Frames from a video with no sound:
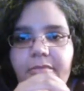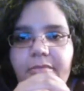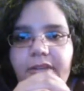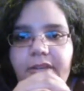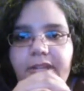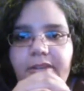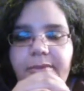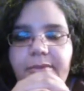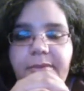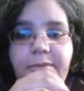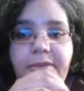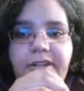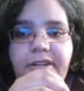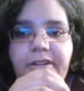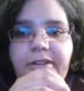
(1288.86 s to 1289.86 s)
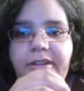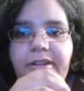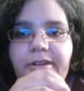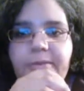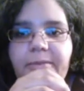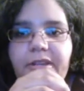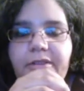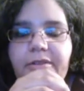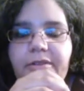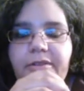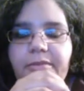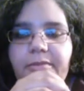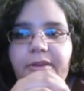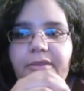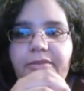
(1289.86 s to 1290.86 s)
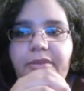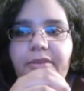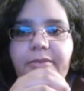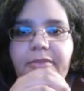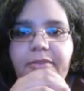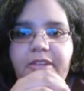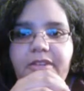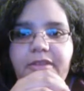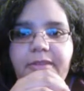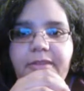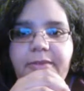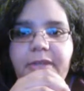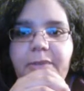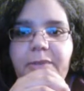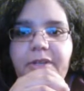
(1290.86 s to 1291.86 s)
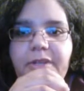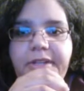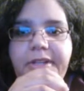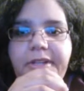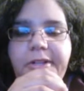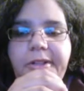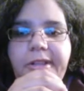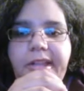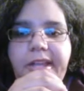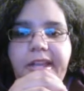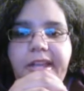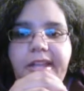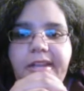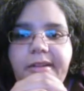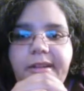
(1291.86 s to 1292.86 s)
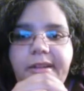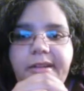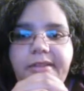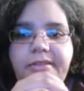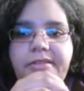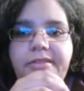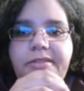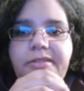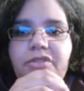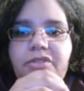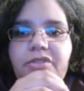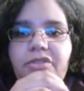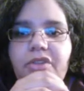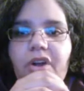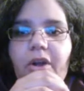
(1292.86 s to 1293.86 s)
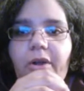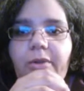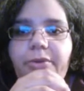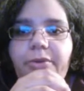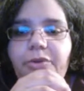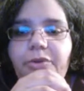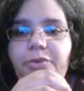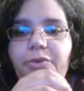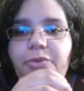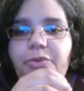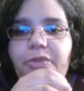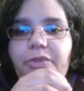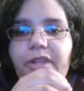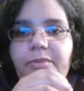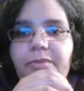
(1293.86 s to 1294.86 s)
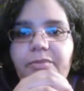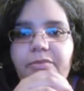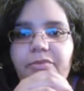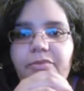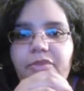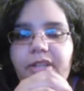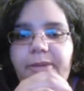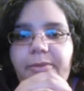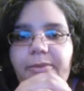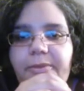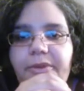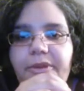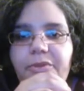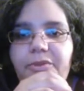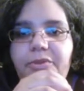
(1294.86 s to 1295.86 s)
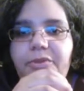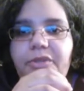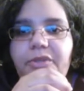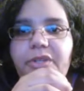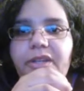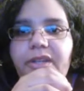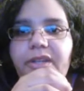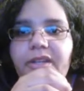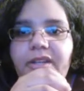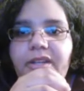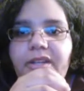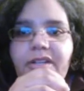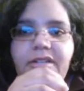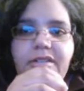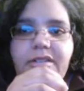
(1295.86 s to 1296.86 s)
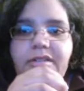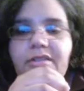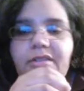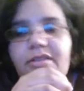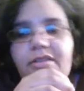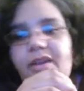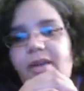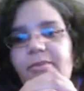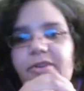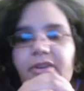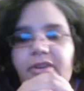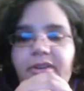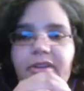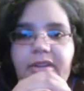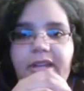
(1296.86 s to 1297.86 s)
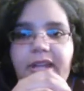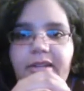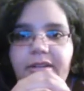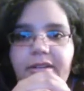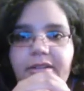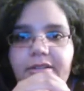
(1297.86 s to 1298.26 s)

It could be political, it'll probably eventually be political and, like, star news, like, celebrity news, commentary on that.